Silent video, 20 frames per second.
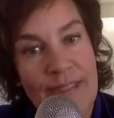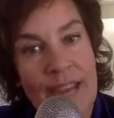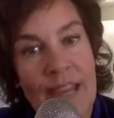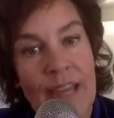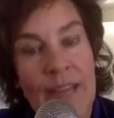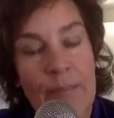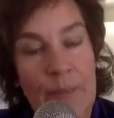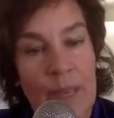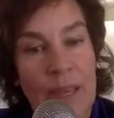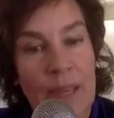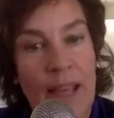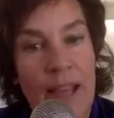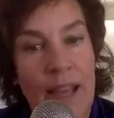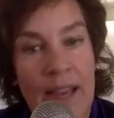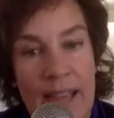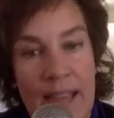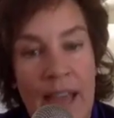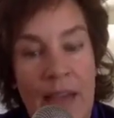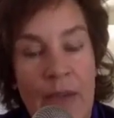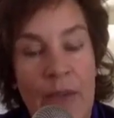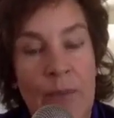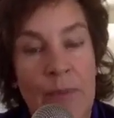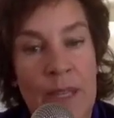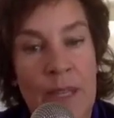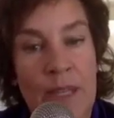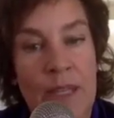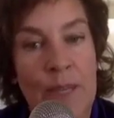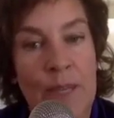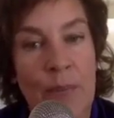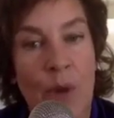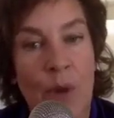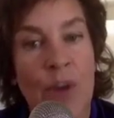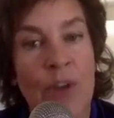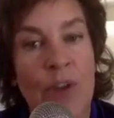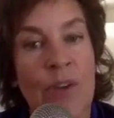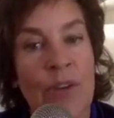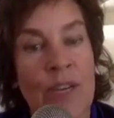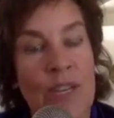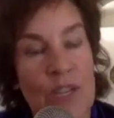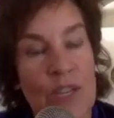and an accountability
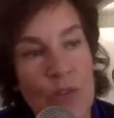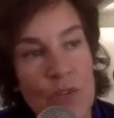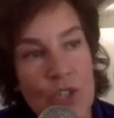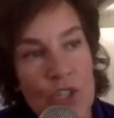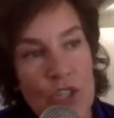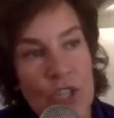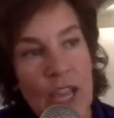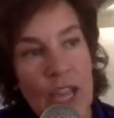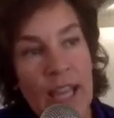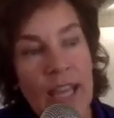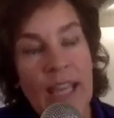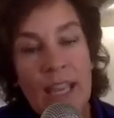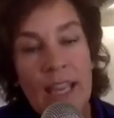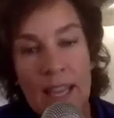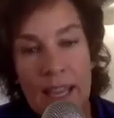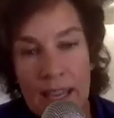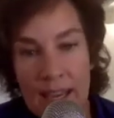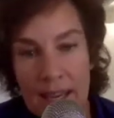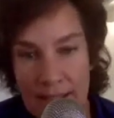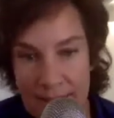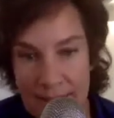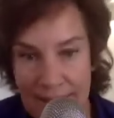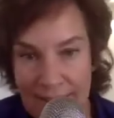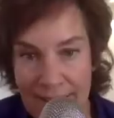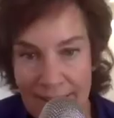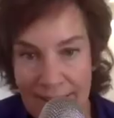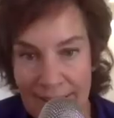partner, and you're checking in